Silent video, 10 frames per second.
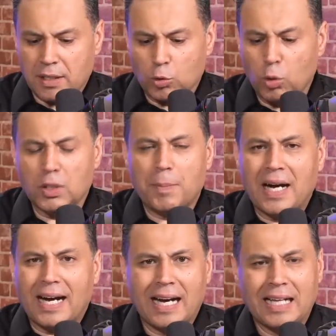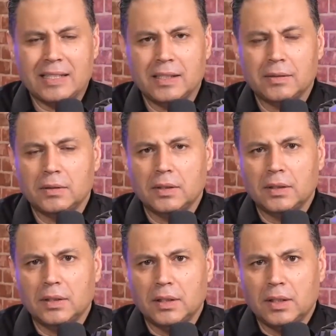Your financial life
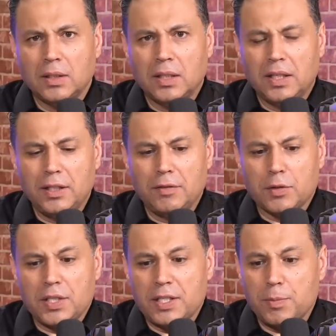is all tied up.